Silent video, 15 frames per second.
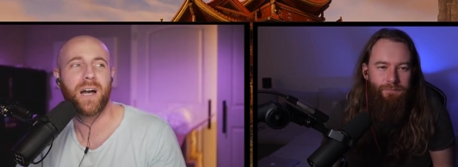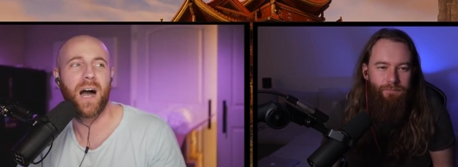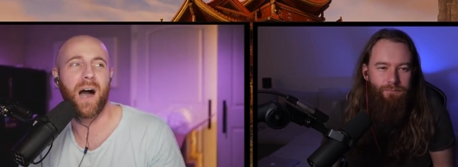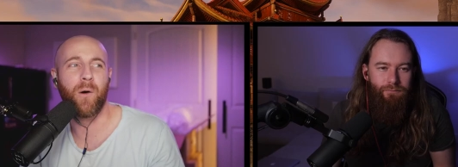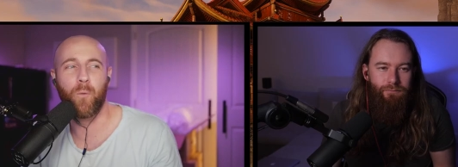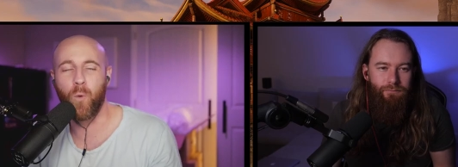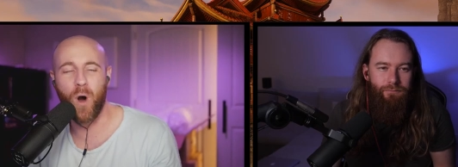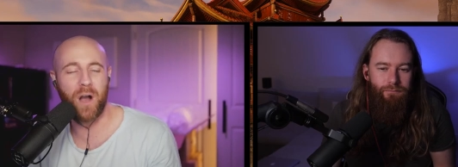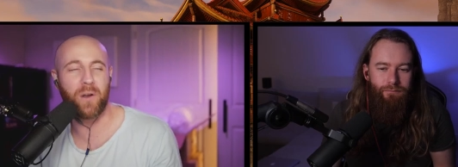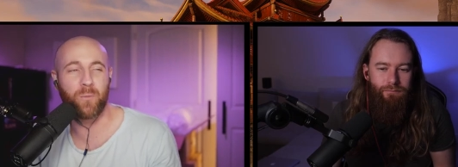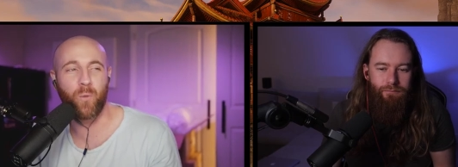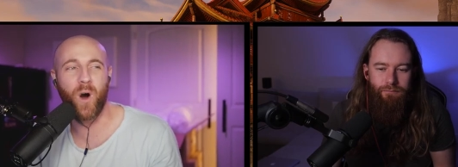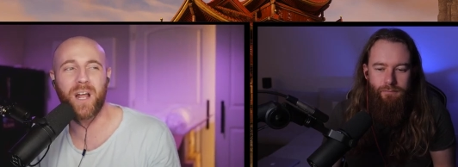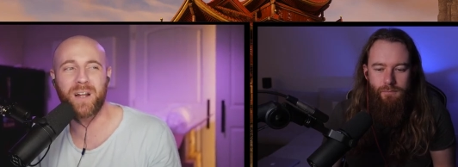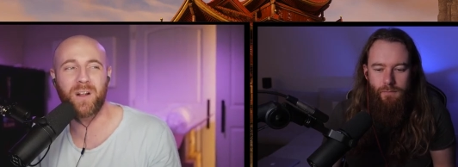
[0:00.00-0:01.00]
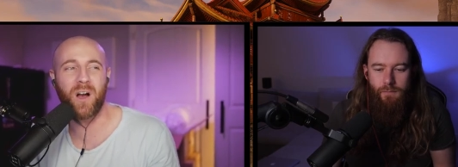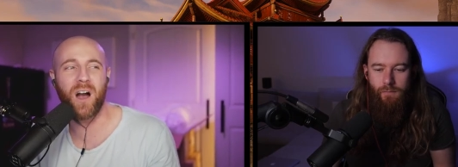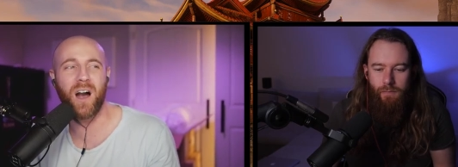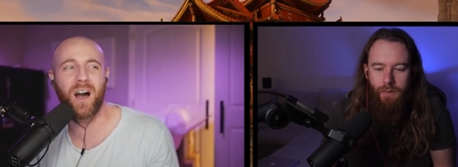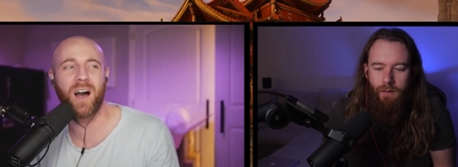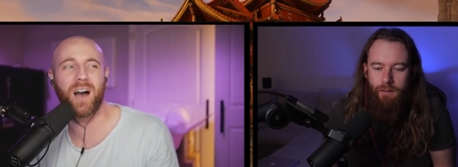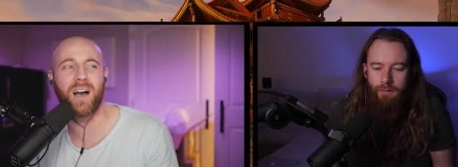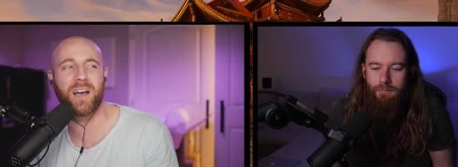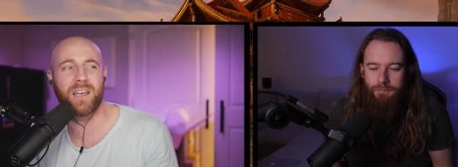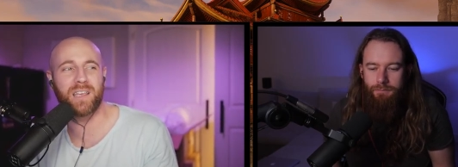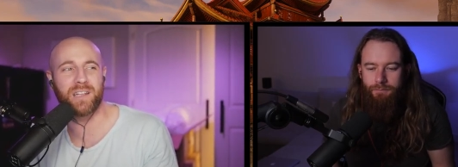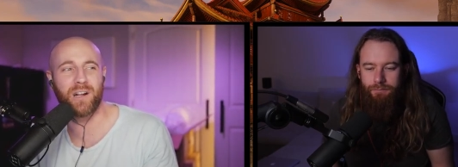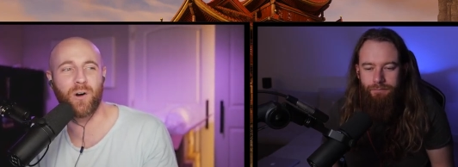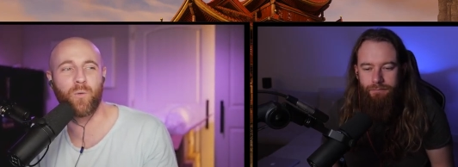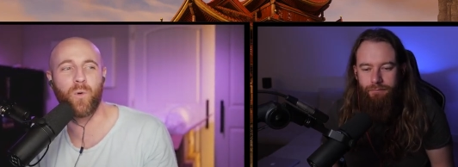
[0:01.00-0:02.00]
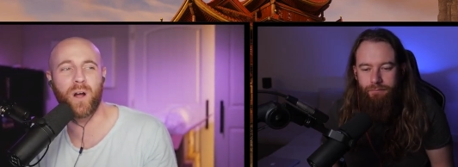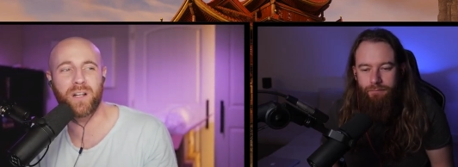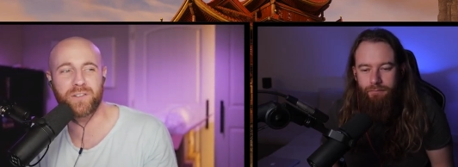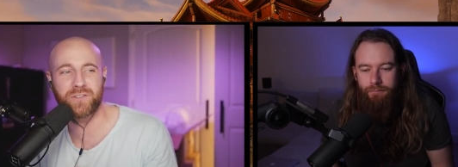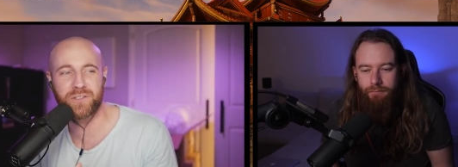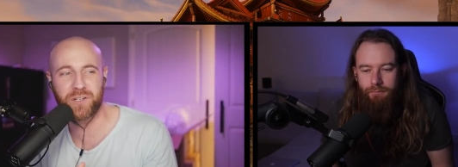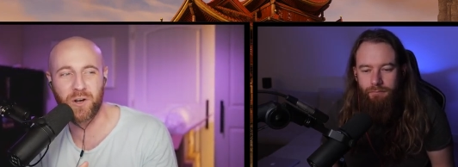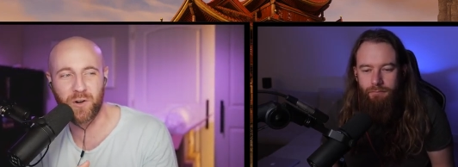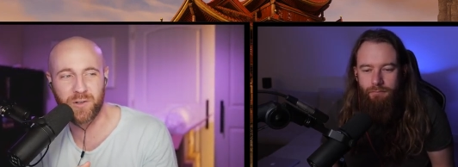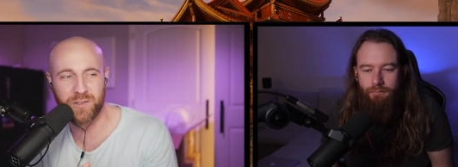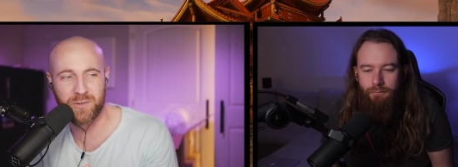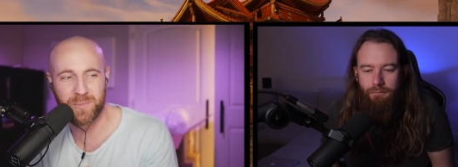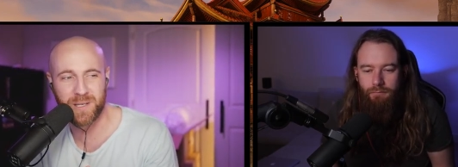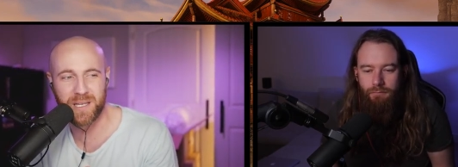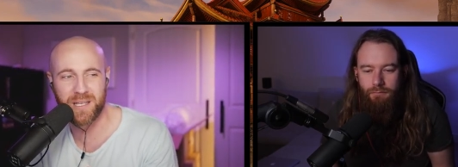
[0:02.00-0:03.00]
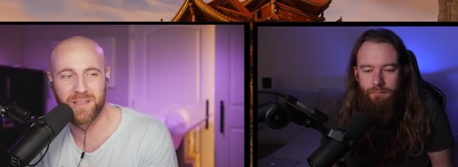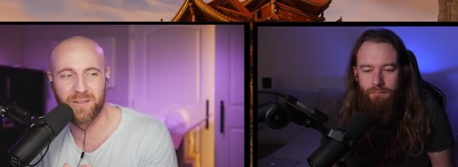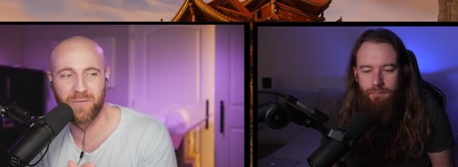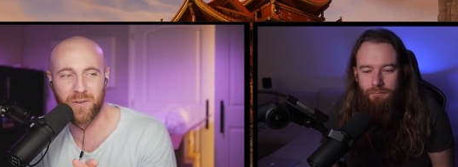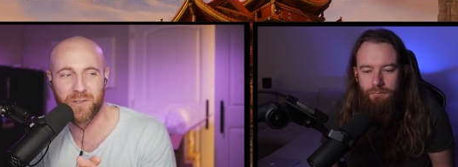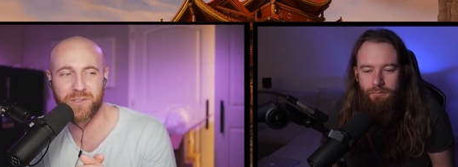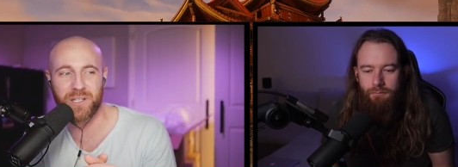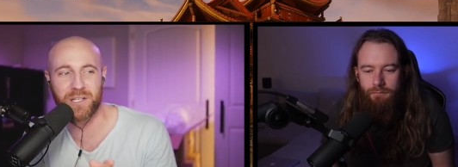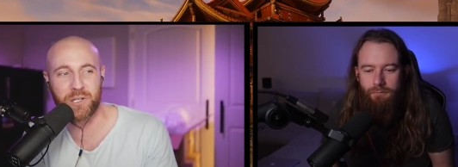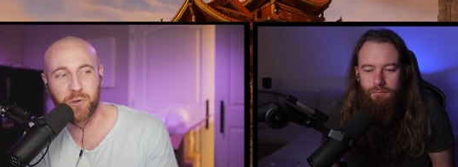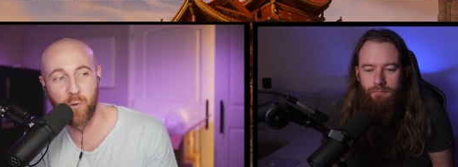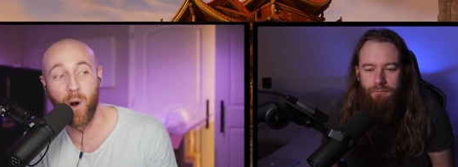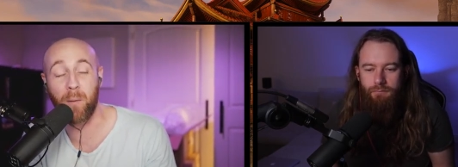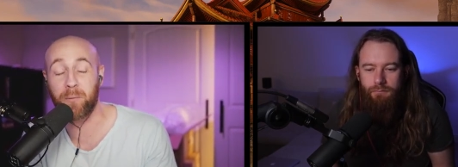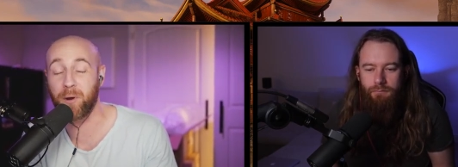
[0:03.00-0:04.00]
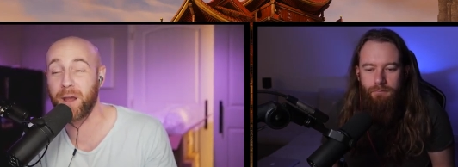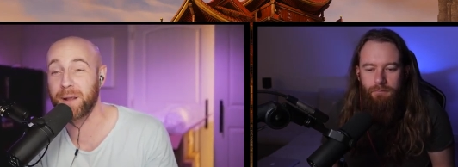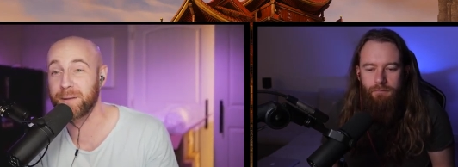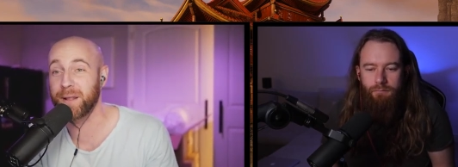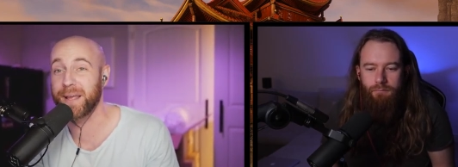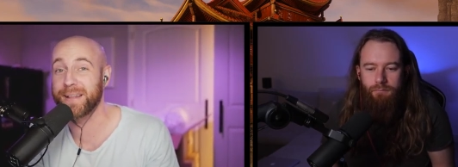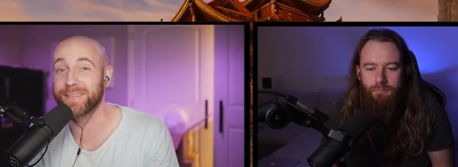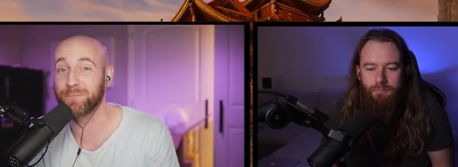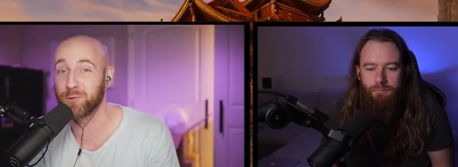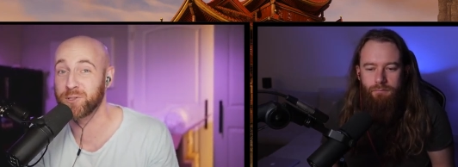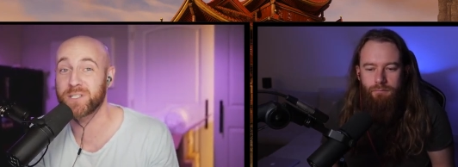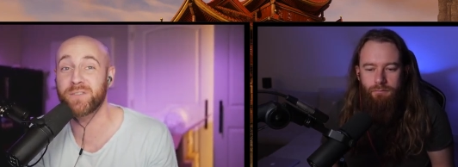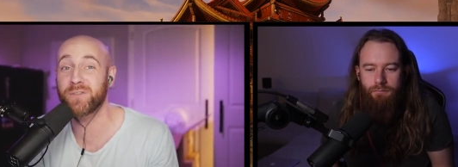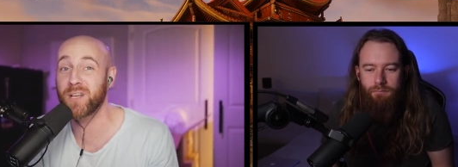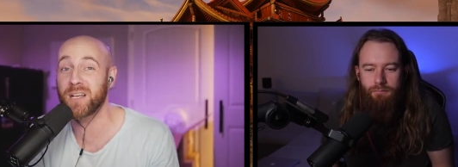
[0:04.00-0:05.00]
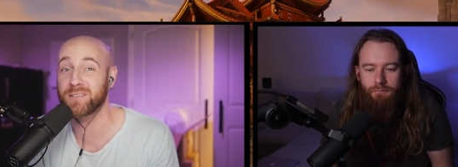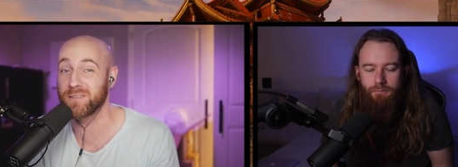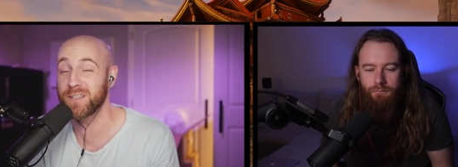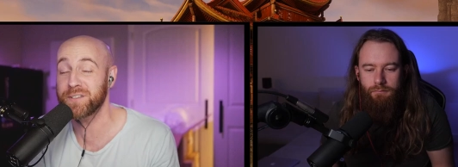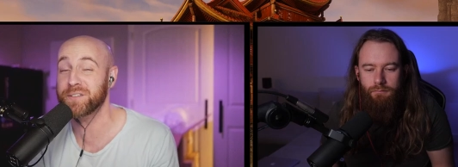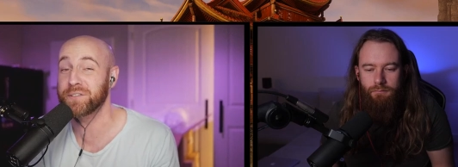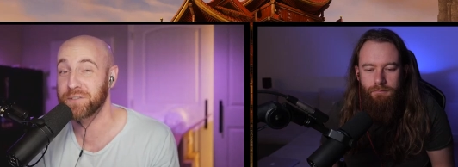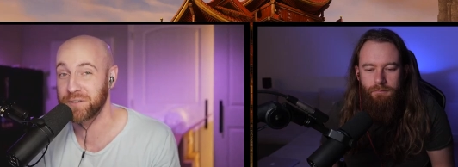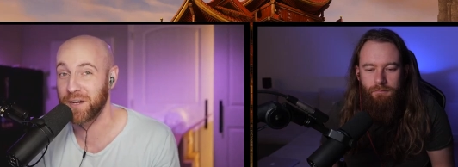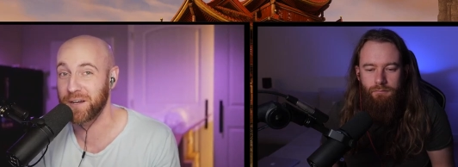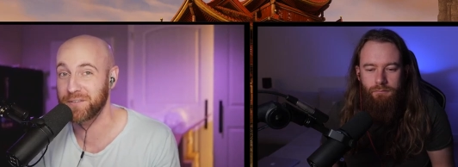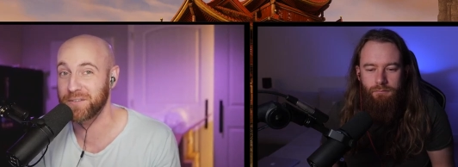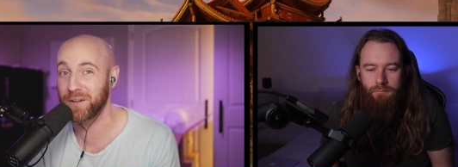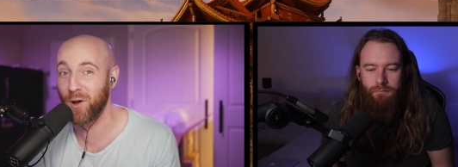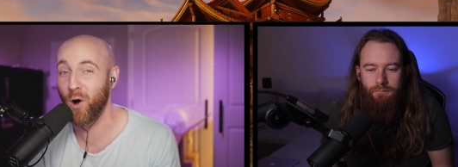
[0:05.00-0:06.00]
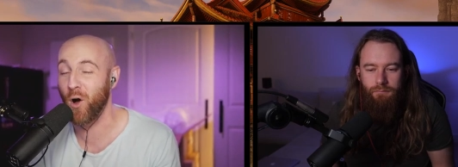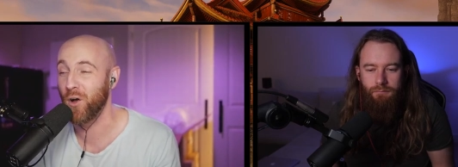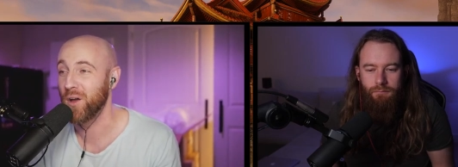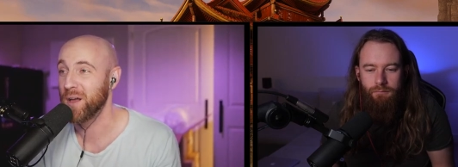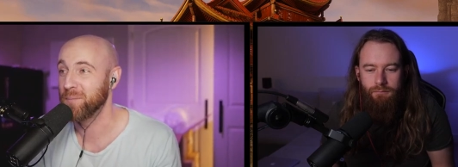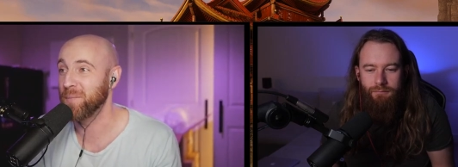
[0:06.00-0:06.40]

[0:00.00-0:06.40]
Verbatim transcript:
Speaker 1: Uh, what what uh, you know what is going to be the first thing you upgrade, and we'll see if you guys listen to us at all.